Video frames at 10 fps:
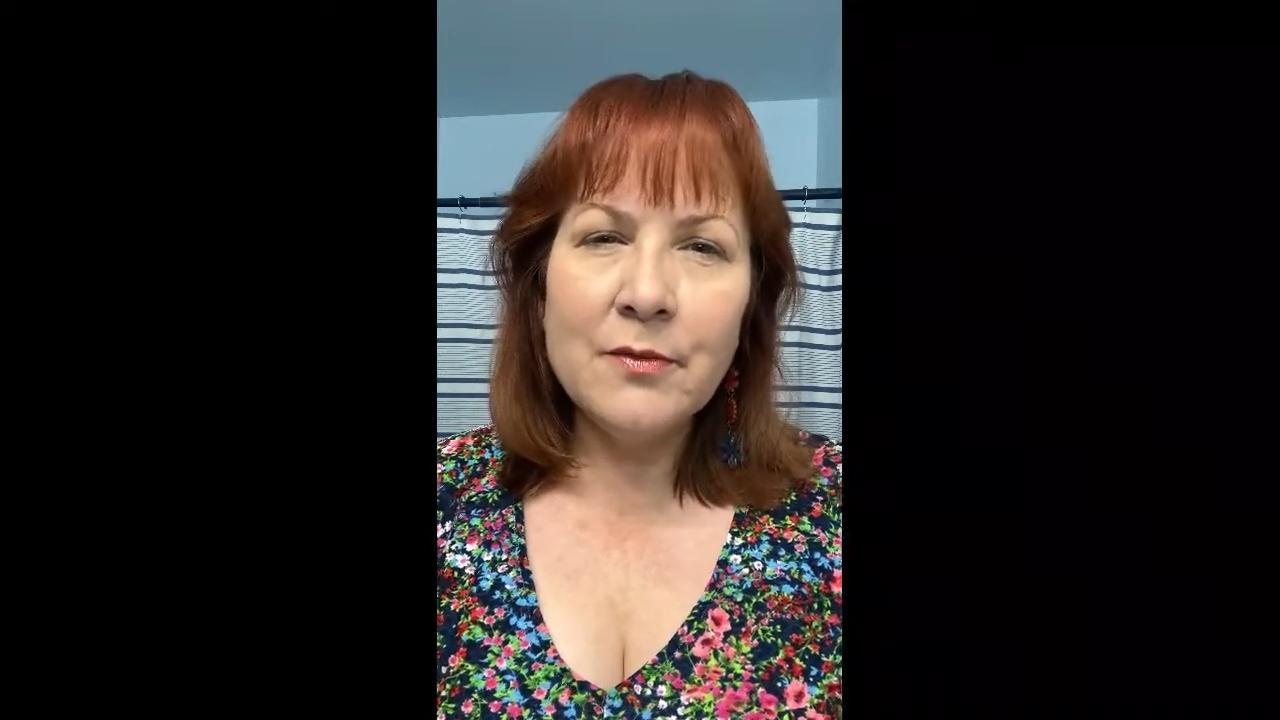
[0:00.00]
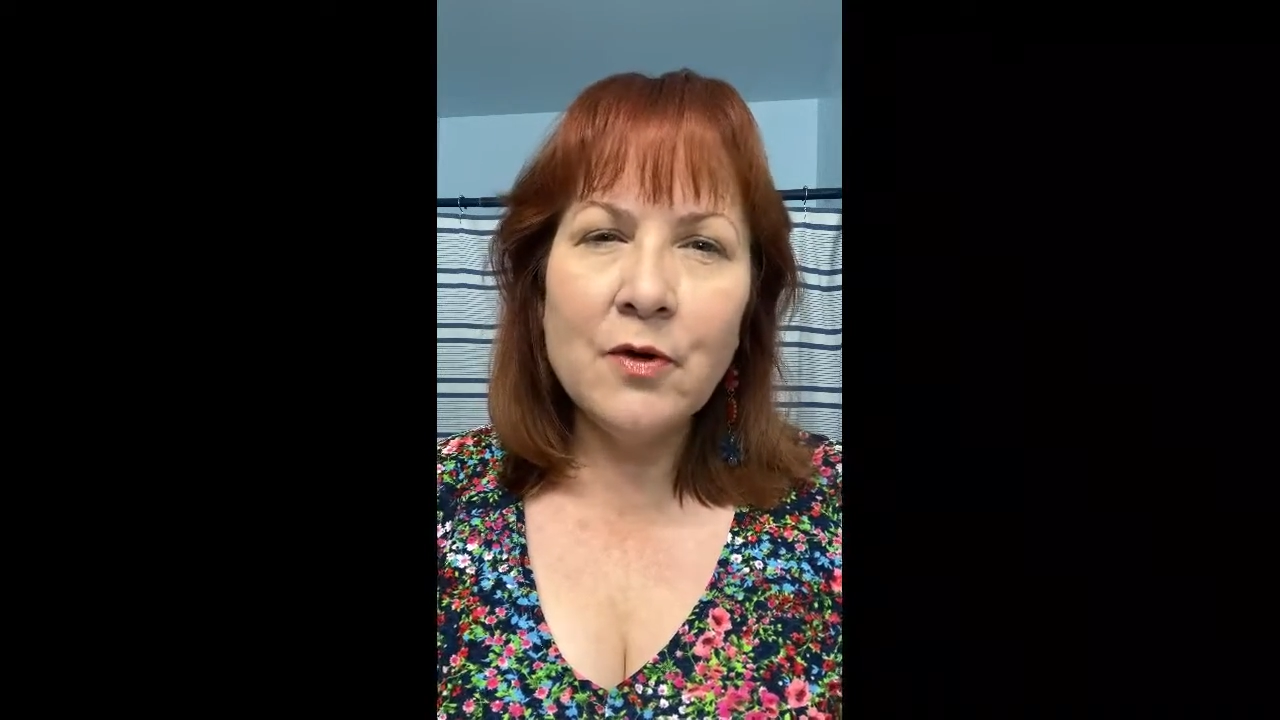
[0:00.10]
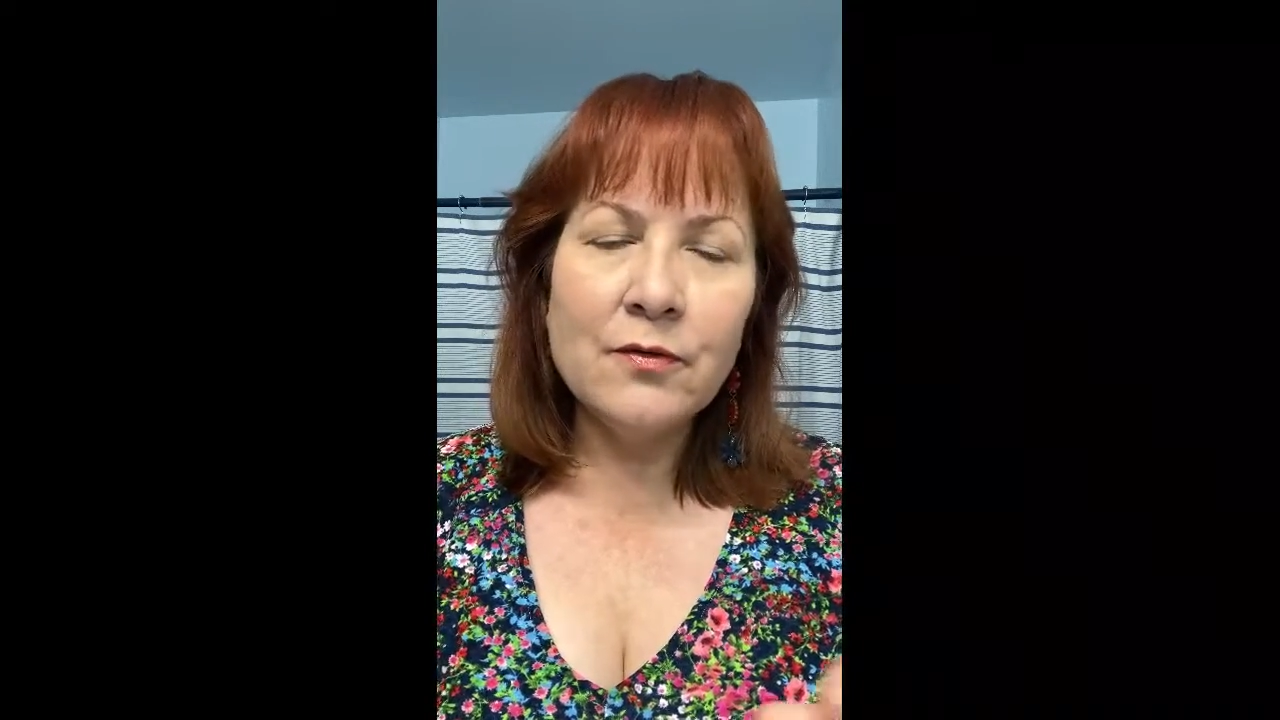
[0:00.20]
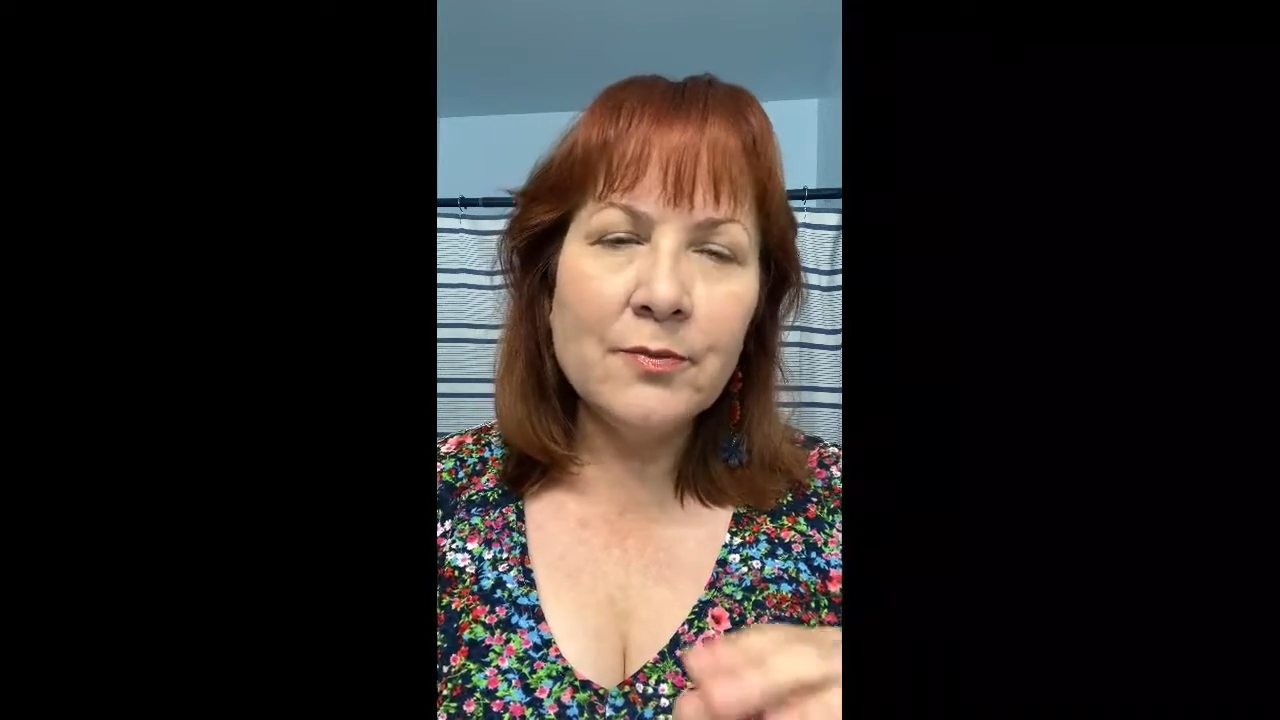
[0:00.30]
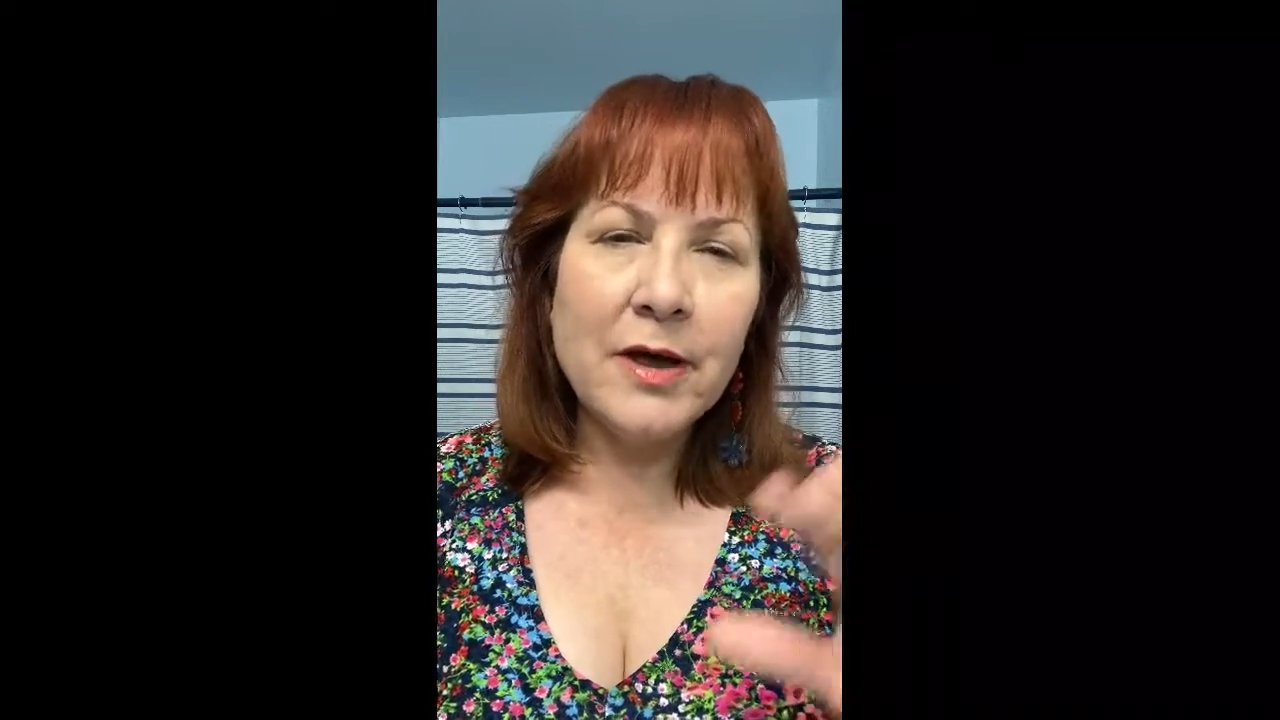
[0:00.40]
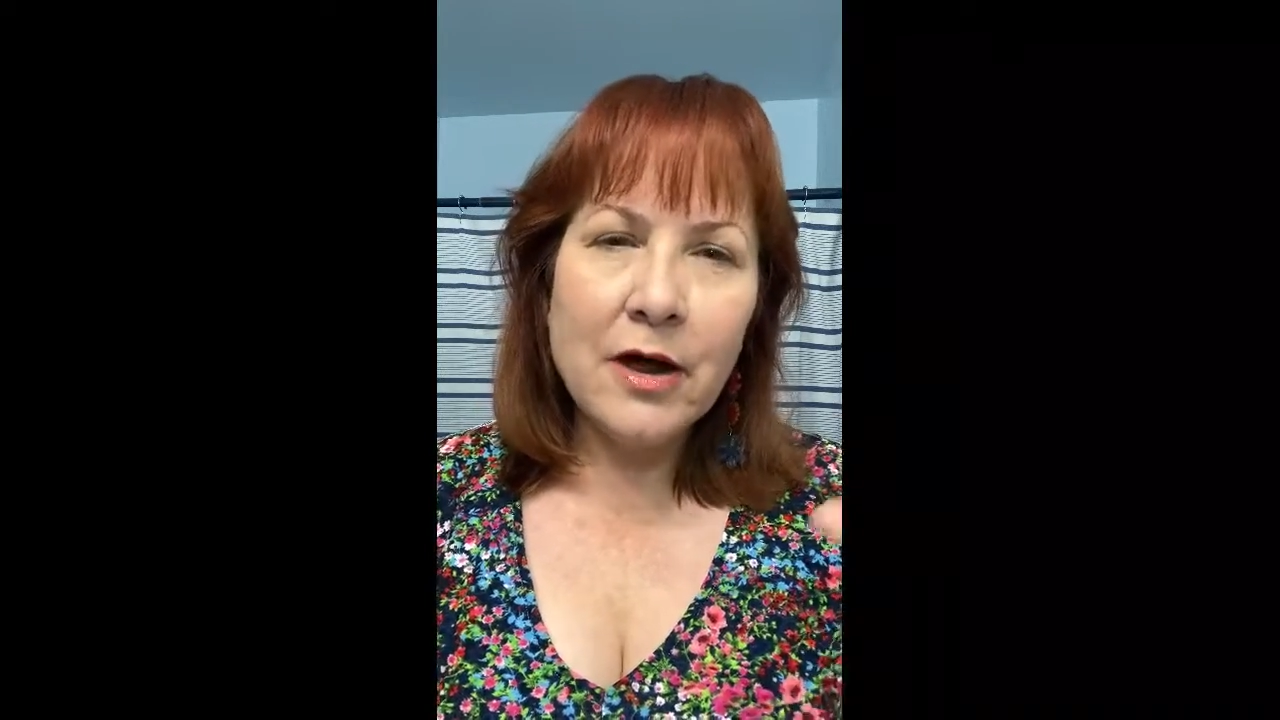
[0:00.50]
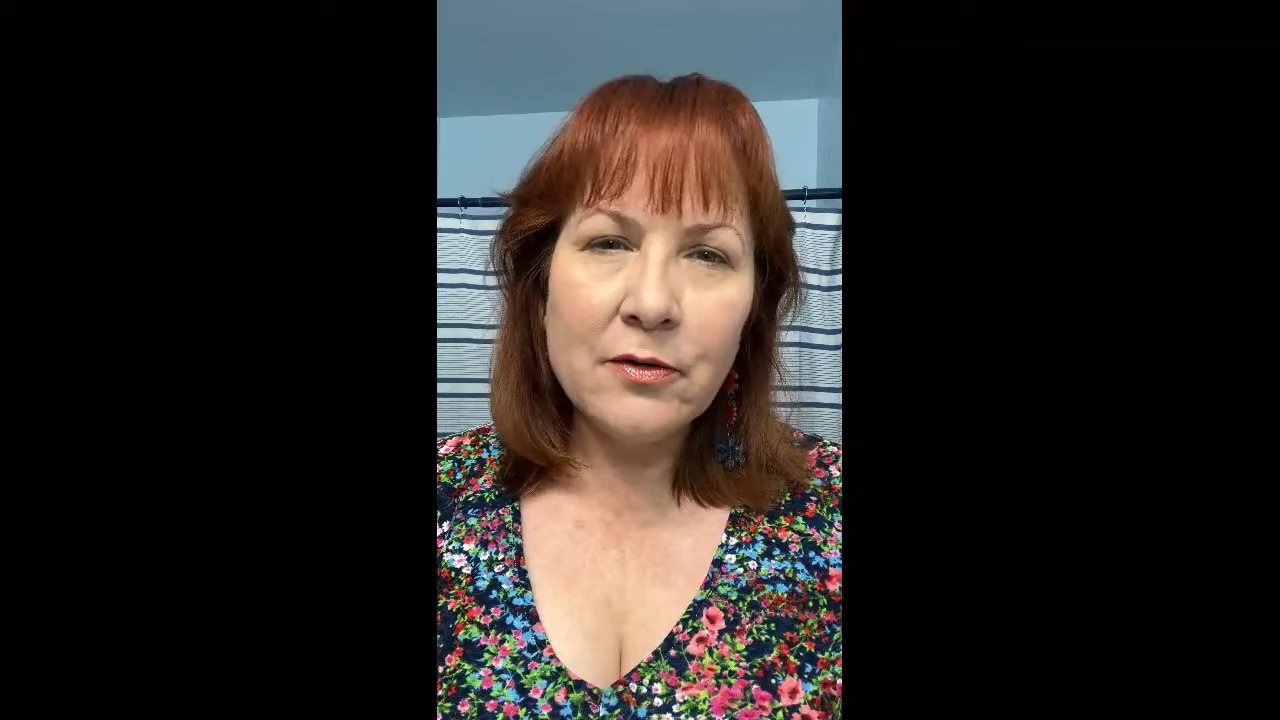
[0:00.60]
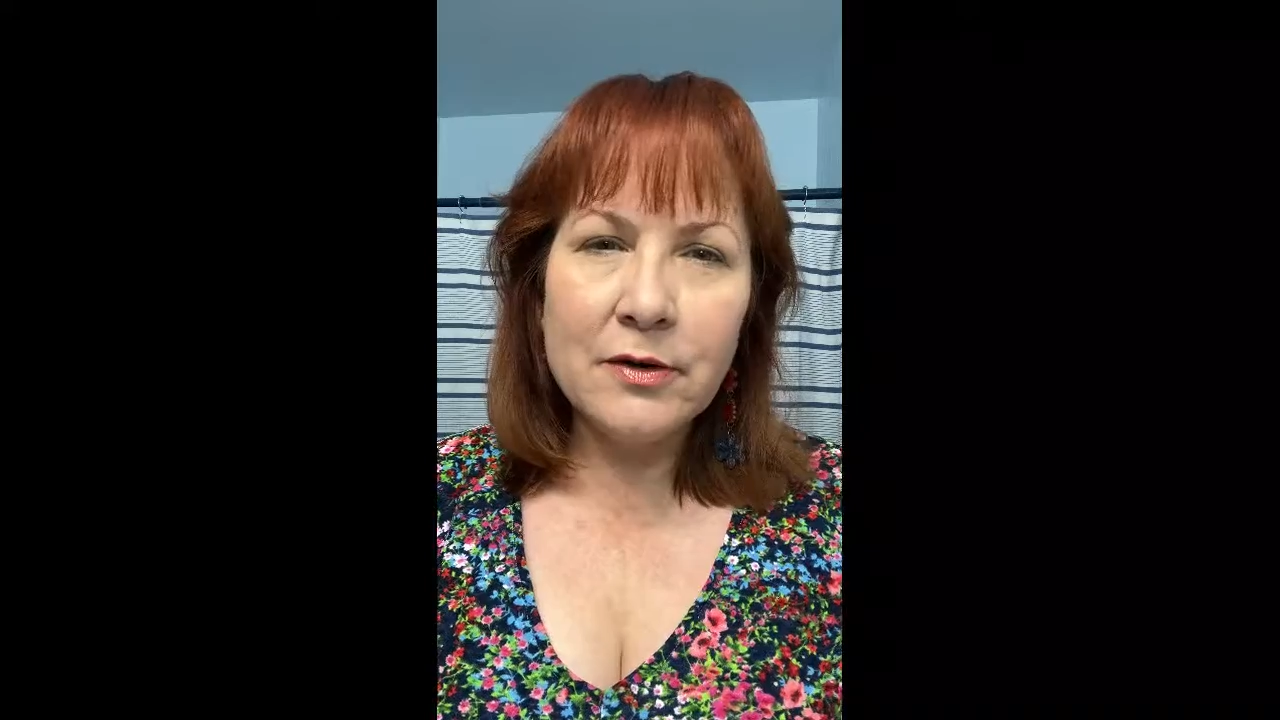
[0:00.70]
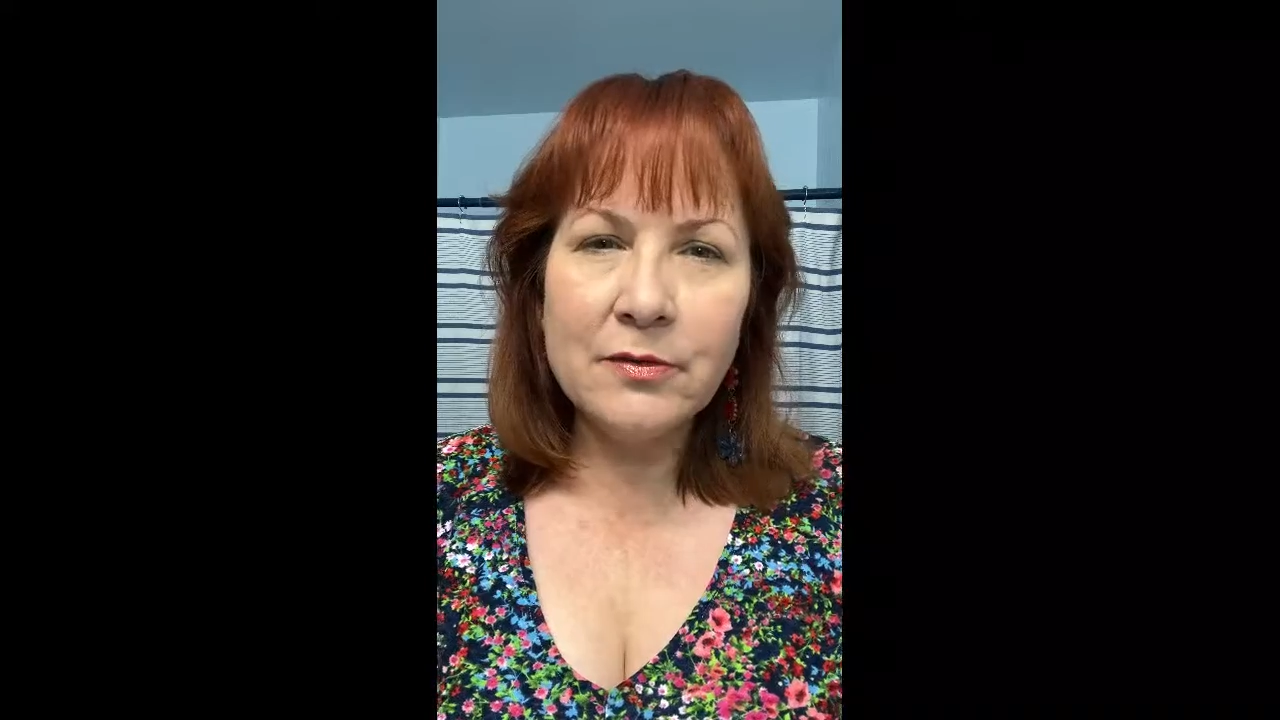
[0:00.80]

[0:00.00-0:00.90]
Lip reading: overpowering